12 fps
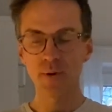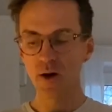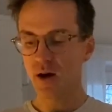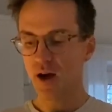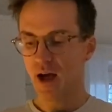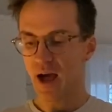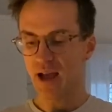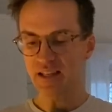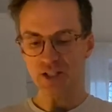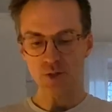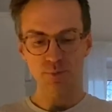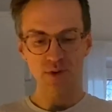But
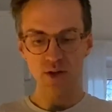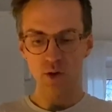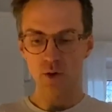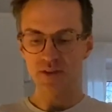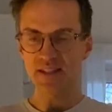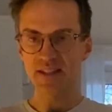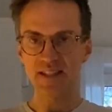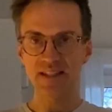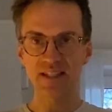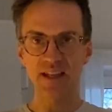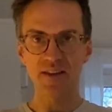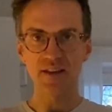I need to bring all these
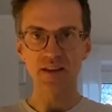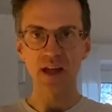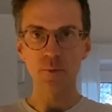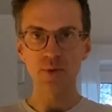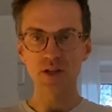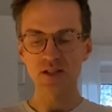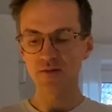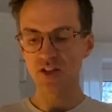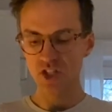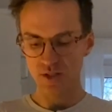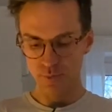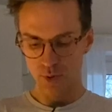things together now, because if
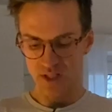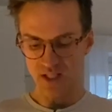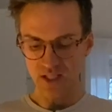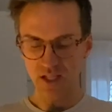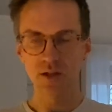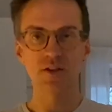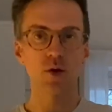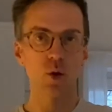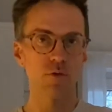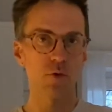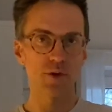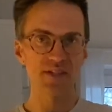I just put it in here, it
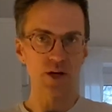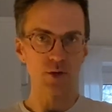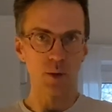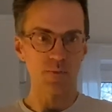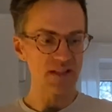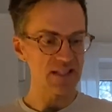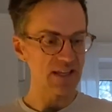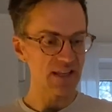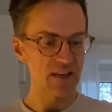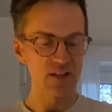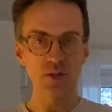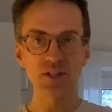all falls out obviously,
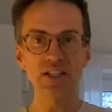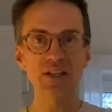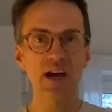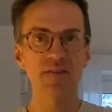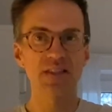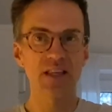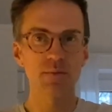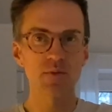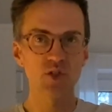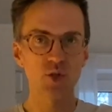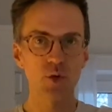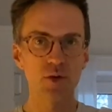and you need to have
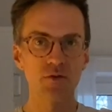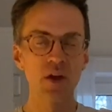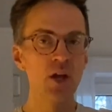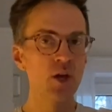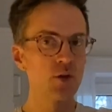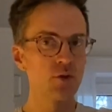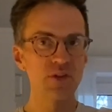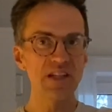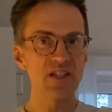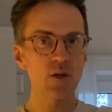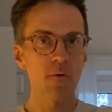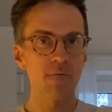some sort of
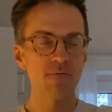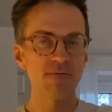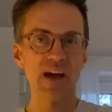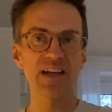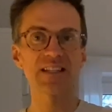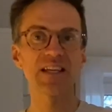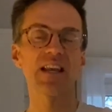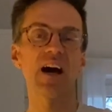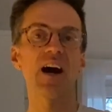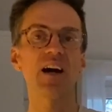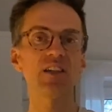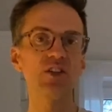grease or fat, and
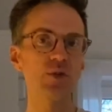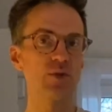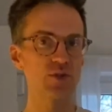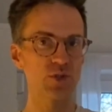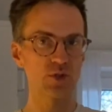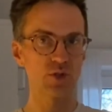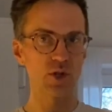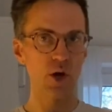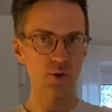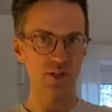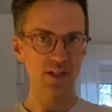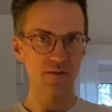I use
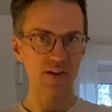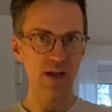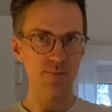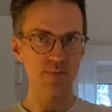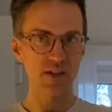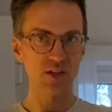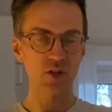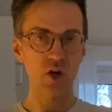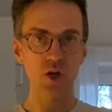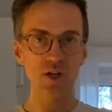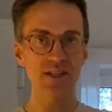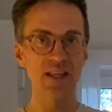coconut fat
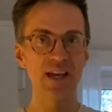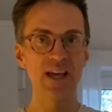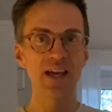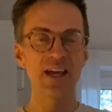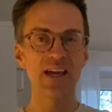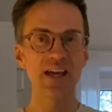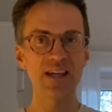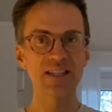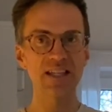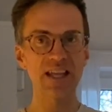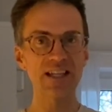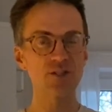because
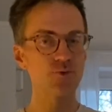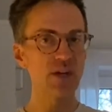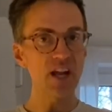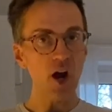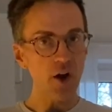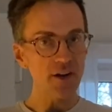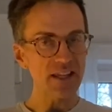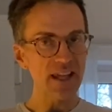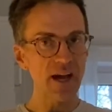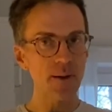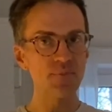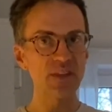it gets really hard
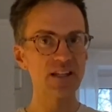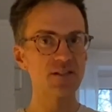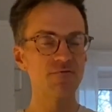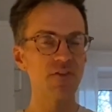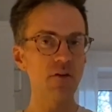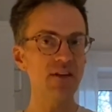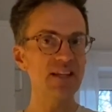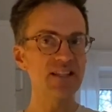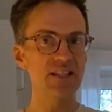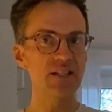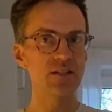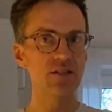again, it's very
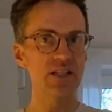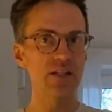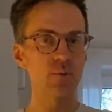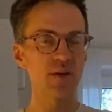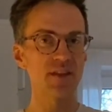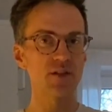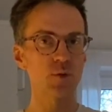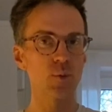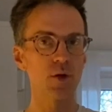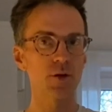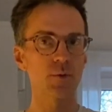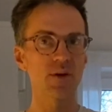easy to deal with and
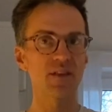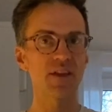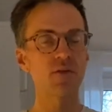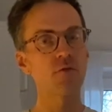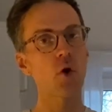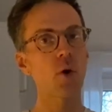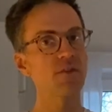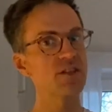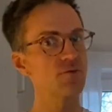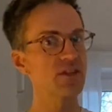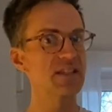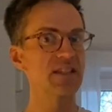to work with, and for
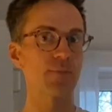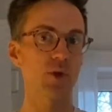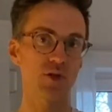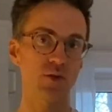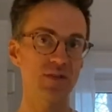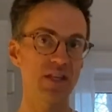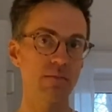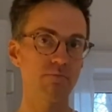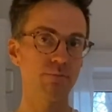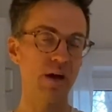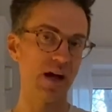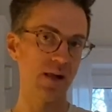obvious reasons I'm not
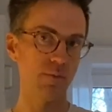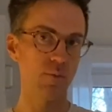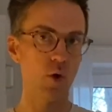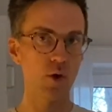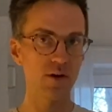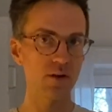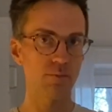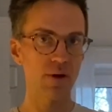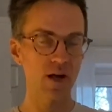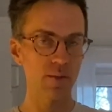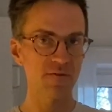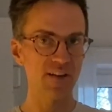using palm oil or
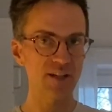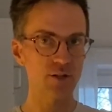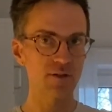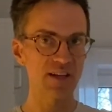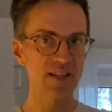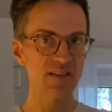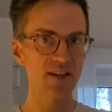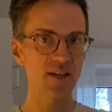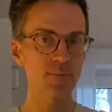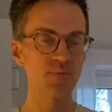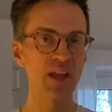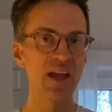palm fat or
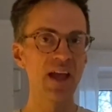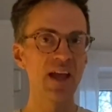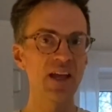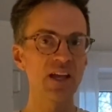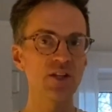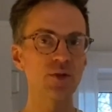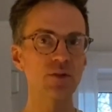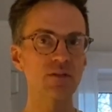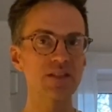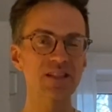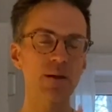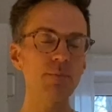anything.
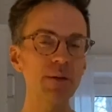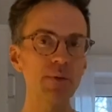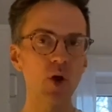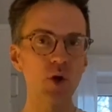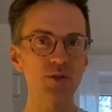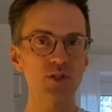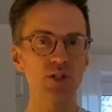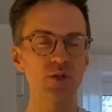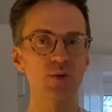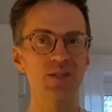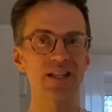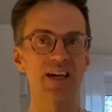Some people also
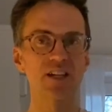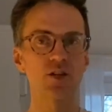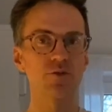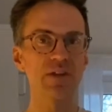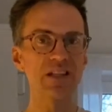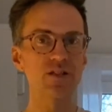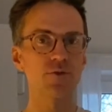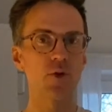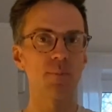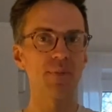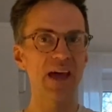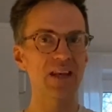use like grease
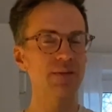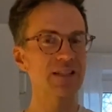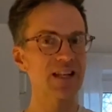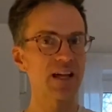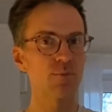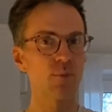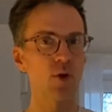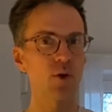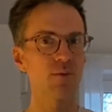from animals like